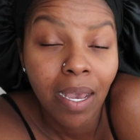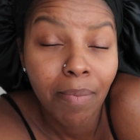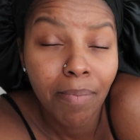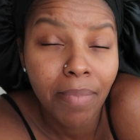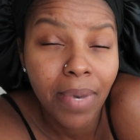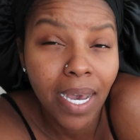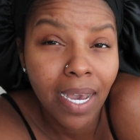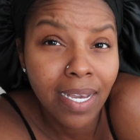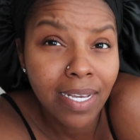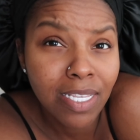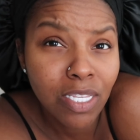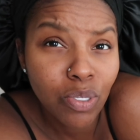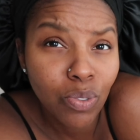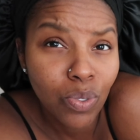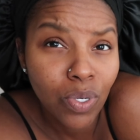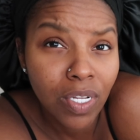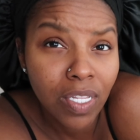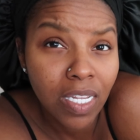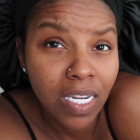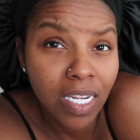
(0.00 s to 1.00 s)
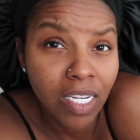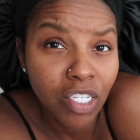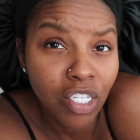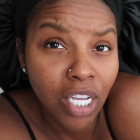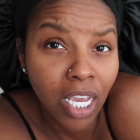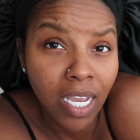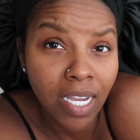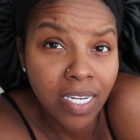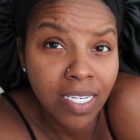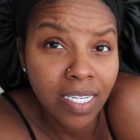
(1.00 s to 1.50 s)
My store that I
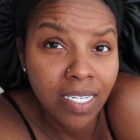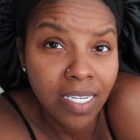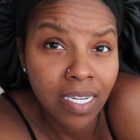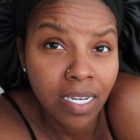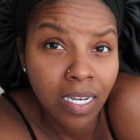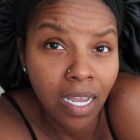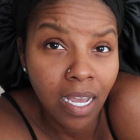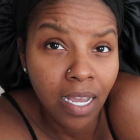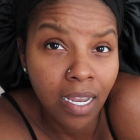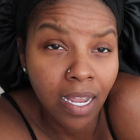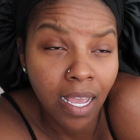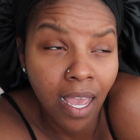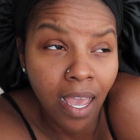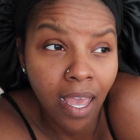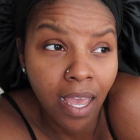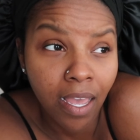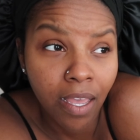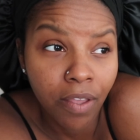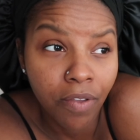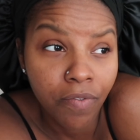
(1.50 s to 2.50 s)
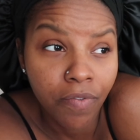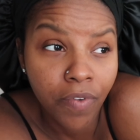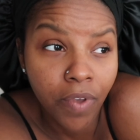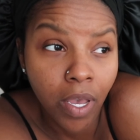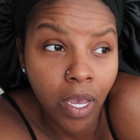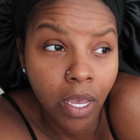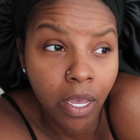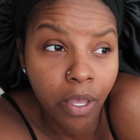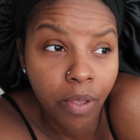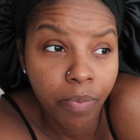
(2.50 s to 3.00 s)
checked did not have
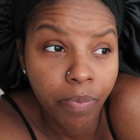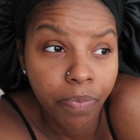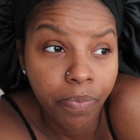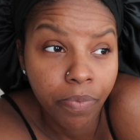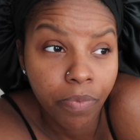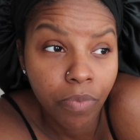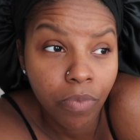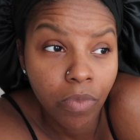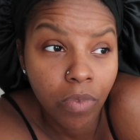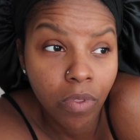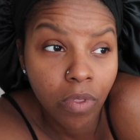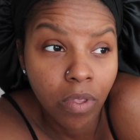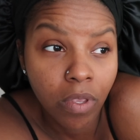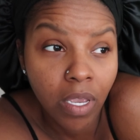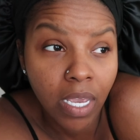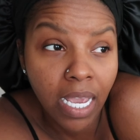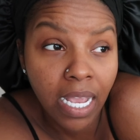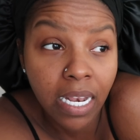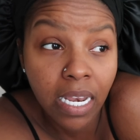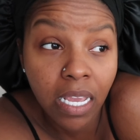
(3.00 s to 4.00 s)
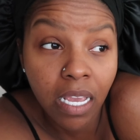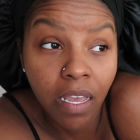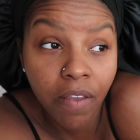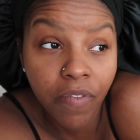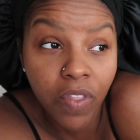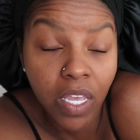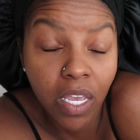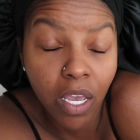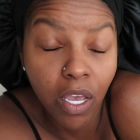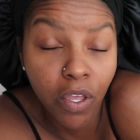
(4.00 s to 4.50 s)
um, any
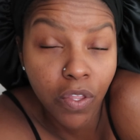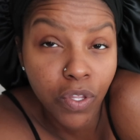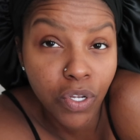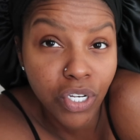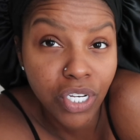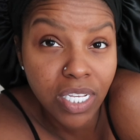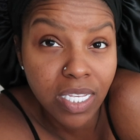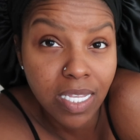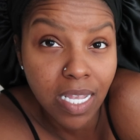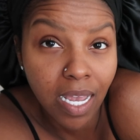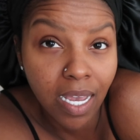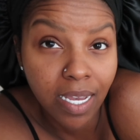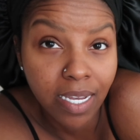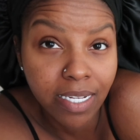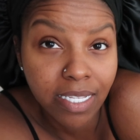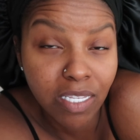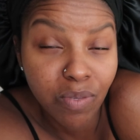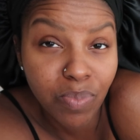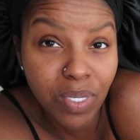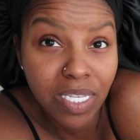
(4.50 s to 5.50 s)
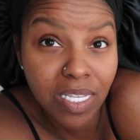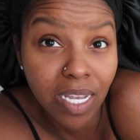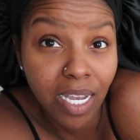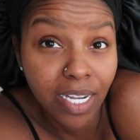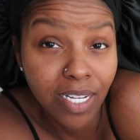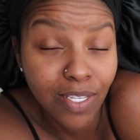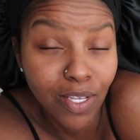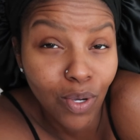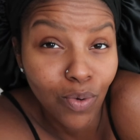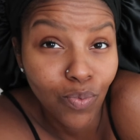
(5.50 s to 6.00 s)
of the other designs
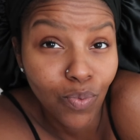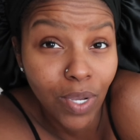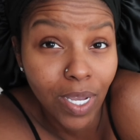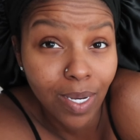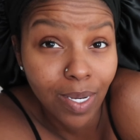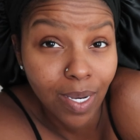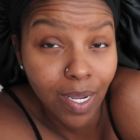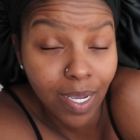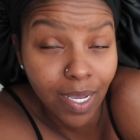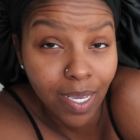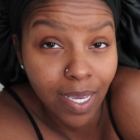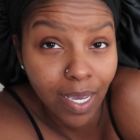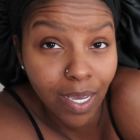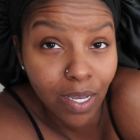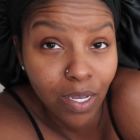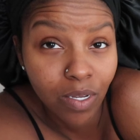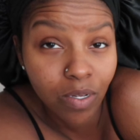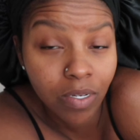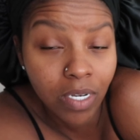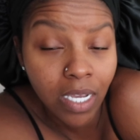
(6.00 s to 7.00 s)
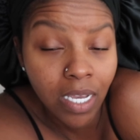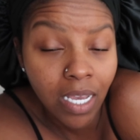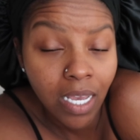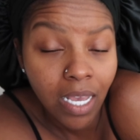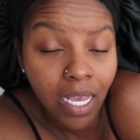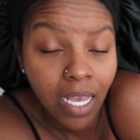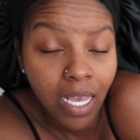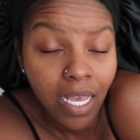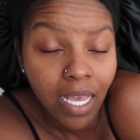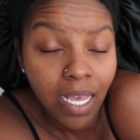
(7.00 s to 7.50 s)
besides a red nightgown
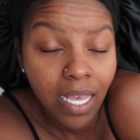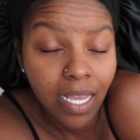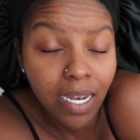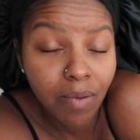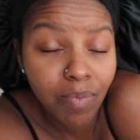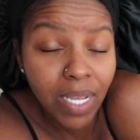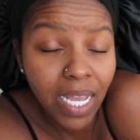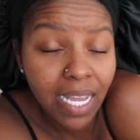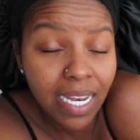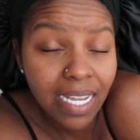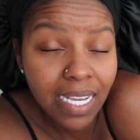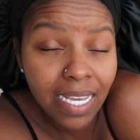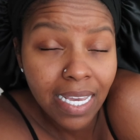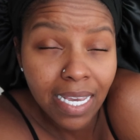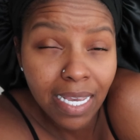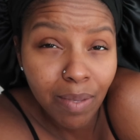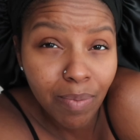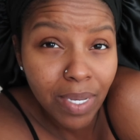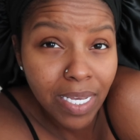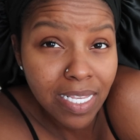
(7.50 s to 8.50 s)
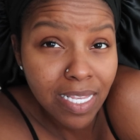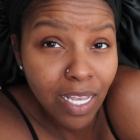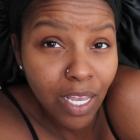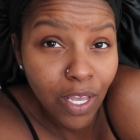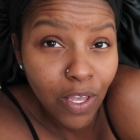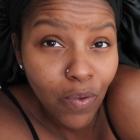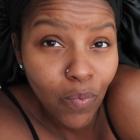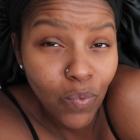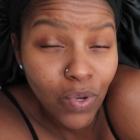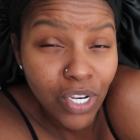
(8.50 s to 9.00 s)
and I'm kind of kicking
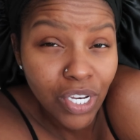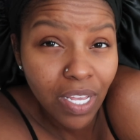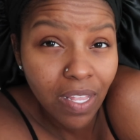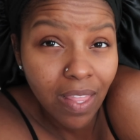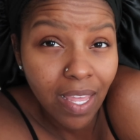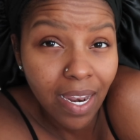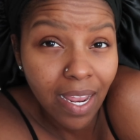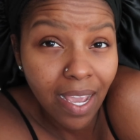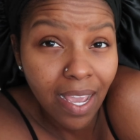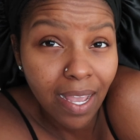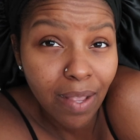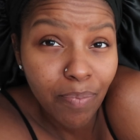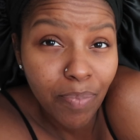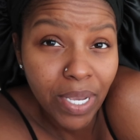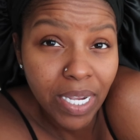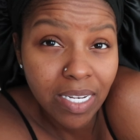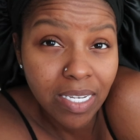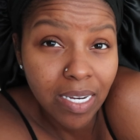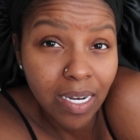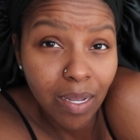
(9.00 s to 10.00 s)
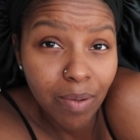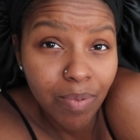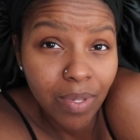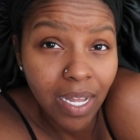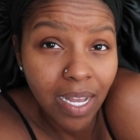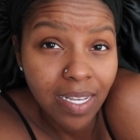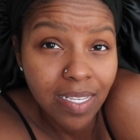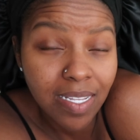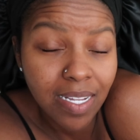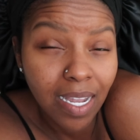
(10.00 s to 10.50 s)
myself wishing that I had picked it up
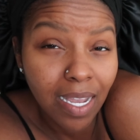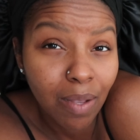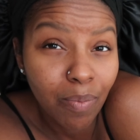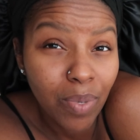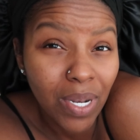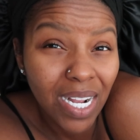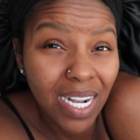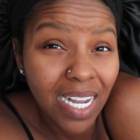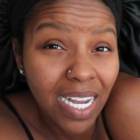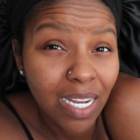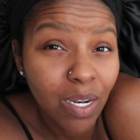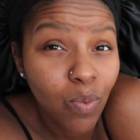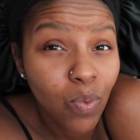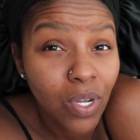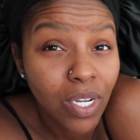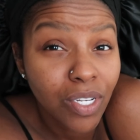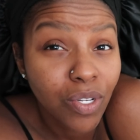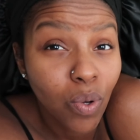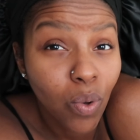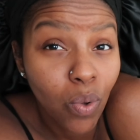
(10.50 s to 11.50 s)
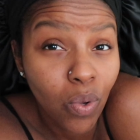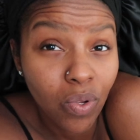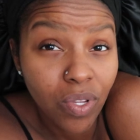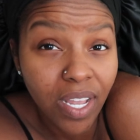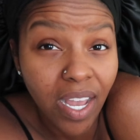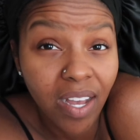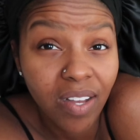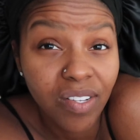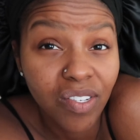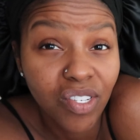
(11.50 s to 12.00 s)
last night but I kind of wanted to
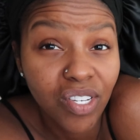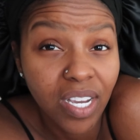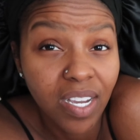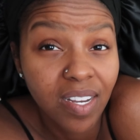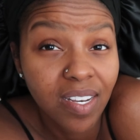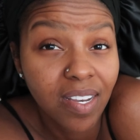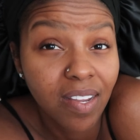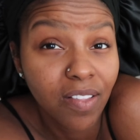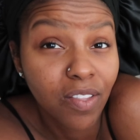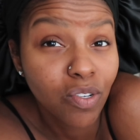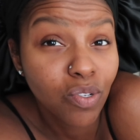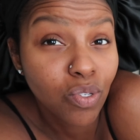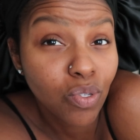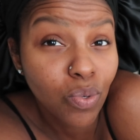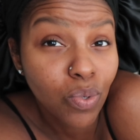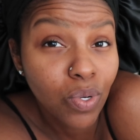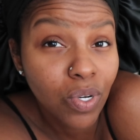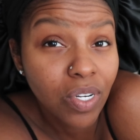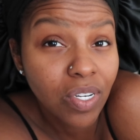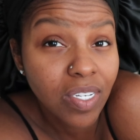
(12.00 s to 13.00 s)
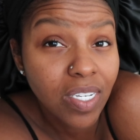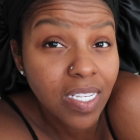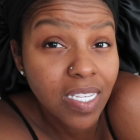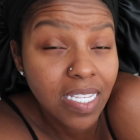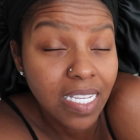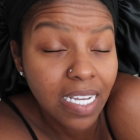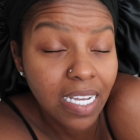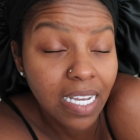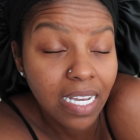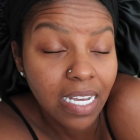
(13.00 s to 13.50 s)
hold out and check another store to
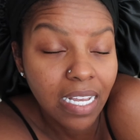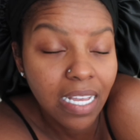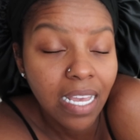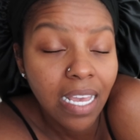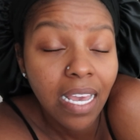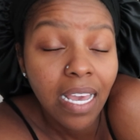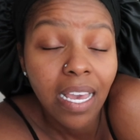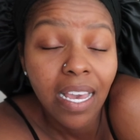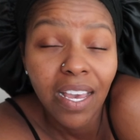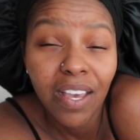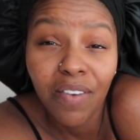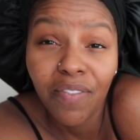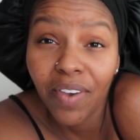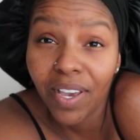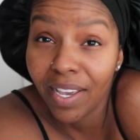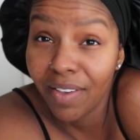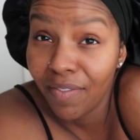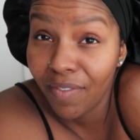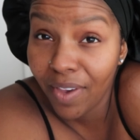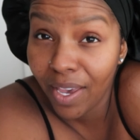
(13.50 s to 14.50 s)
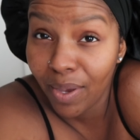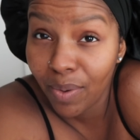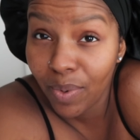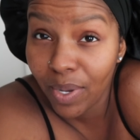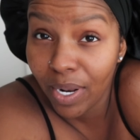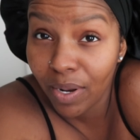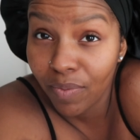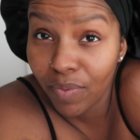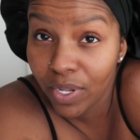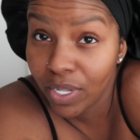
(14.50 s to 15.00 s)
see if I can find
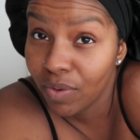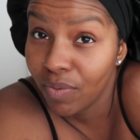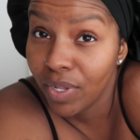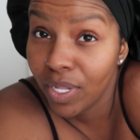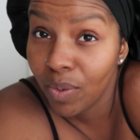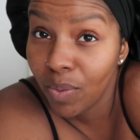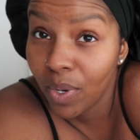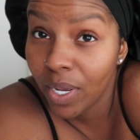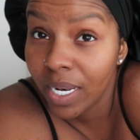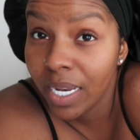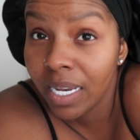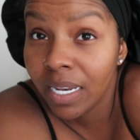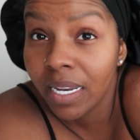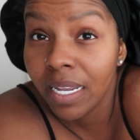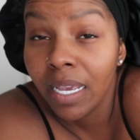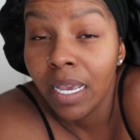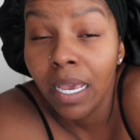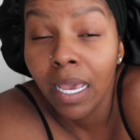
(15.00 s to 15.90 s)
what I really really wanted